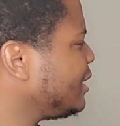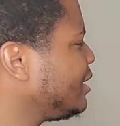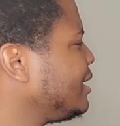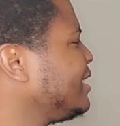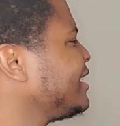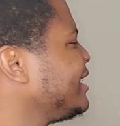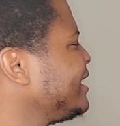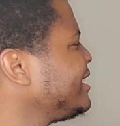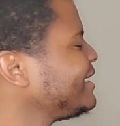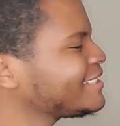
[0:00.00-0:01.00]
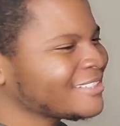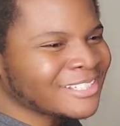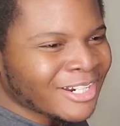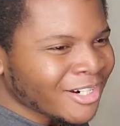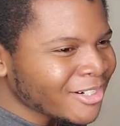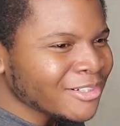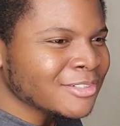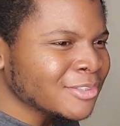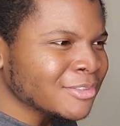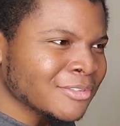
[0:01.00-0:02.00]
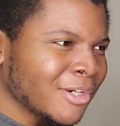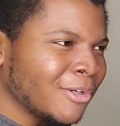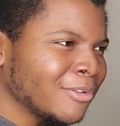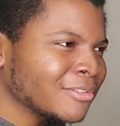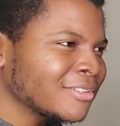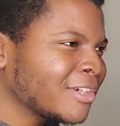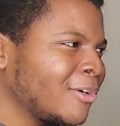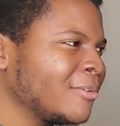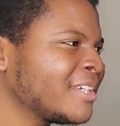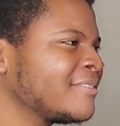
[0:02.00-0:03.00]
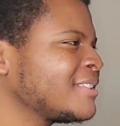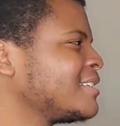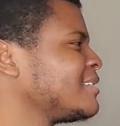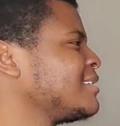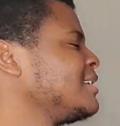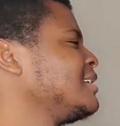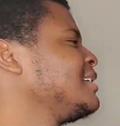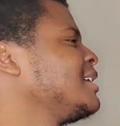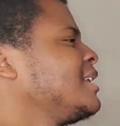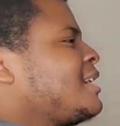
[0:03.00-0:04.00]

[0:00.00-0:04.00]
Uh, again, darker t- tone gives it the